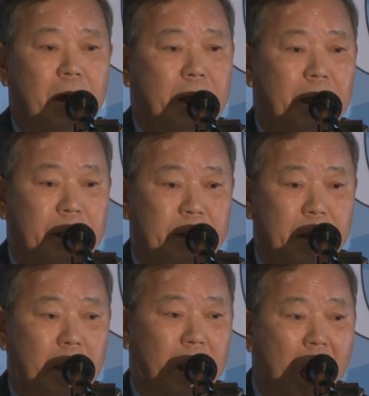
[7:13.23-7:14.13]
his
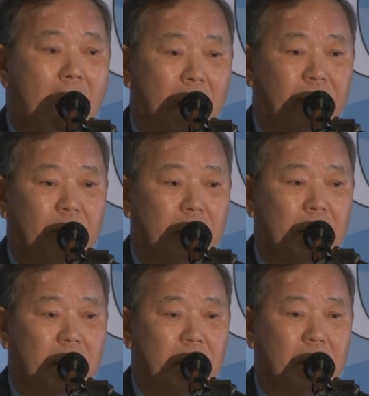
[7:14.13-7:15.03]
love
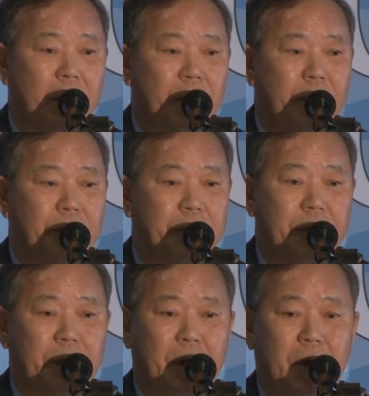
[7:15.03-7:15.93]
to
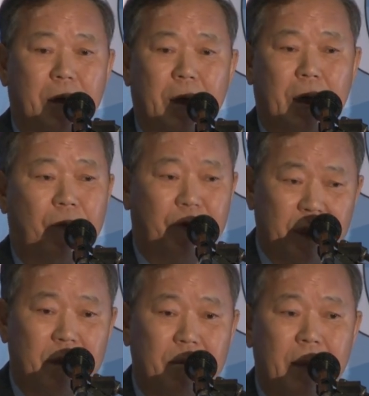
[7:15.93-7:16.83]
the
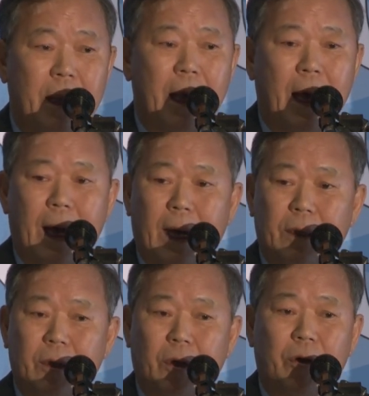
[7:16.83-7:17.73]
freedom
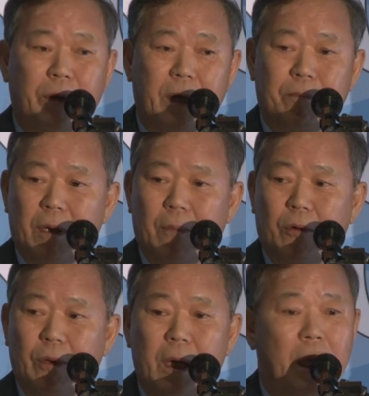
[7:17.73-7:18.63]
and the Korean
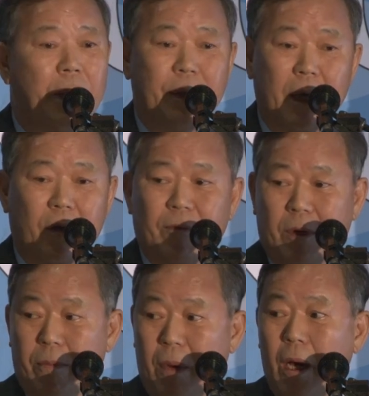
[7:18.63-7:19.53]
people. Thank you
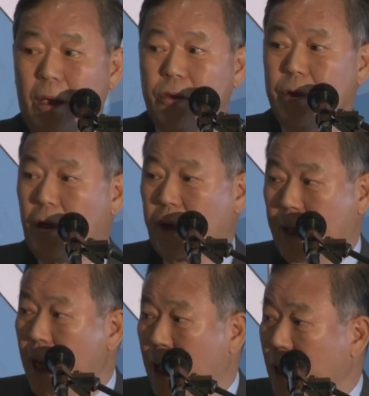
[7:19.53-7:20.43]
very much
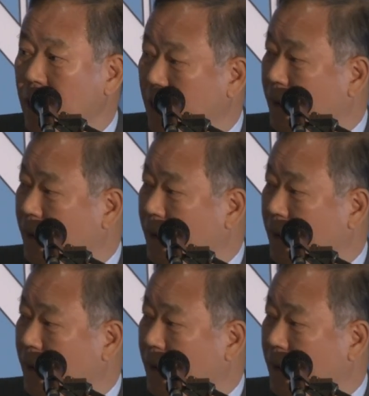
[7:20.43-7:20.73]
again.